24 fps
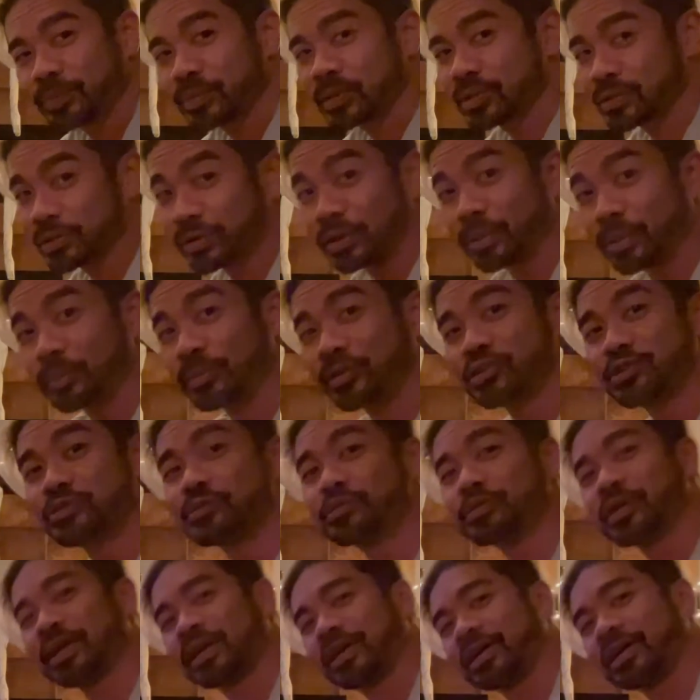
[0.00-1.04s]
So number
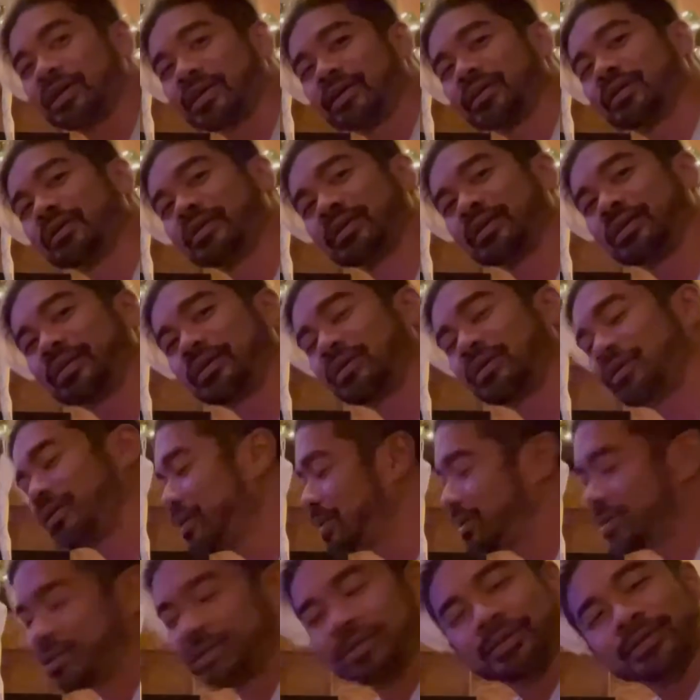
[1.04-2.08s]
two,
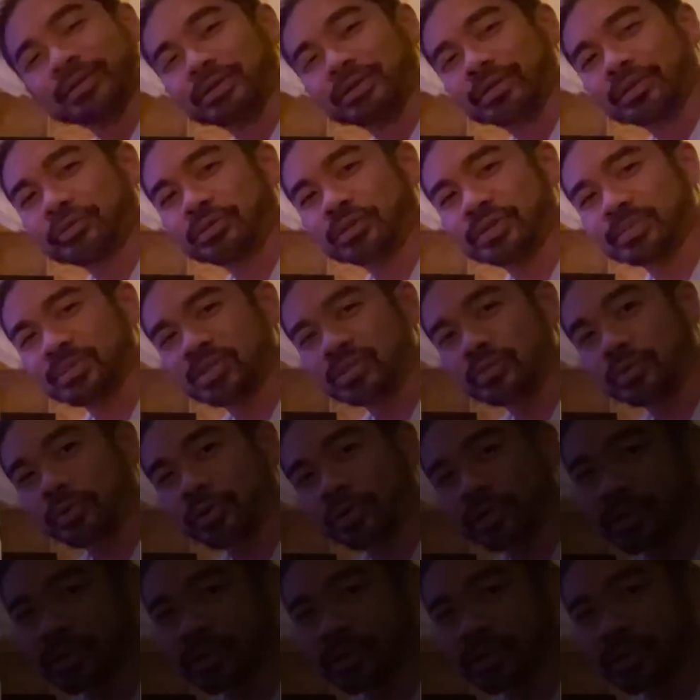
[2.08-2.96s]
it's Christmas Story.